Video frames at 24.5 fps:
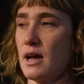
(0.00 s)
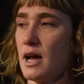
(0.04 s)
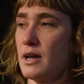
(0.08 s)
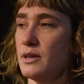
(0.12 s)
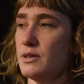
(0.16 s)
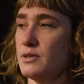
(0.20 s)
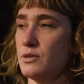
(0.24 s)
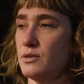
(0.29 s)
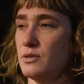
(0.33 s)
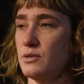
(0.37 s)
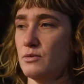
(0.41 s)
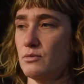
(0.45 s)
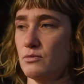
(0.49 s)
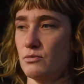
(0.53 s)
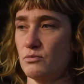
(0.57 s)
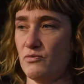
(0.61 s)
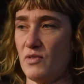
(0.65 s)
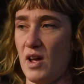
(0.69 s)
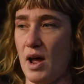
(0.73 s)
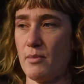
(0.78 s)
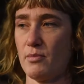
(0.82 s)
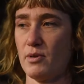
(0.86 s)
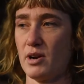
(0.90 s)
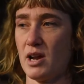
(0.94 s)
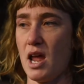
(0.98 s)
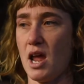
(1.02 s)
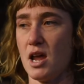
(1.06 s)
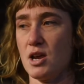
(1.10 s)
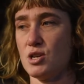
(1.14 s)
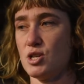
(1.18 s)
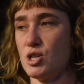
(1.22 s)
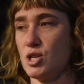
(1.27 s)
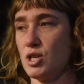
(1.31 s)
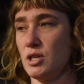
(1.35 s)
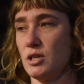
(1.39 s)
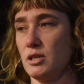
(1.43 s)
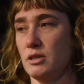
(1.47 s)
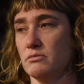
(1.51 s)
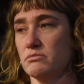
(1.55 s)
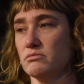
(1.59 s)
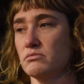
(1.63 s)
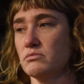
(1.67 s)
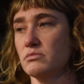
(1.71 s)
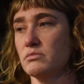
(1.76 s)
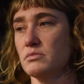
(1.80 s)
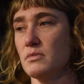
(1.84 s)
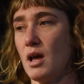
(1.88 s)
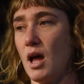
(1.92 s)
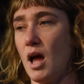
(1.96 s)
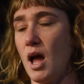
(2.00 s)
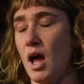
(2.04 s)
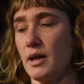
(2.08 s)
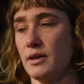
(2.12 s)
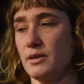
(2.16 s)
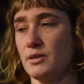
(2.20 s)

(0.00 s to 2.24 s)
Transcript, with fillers: I do fabrication, I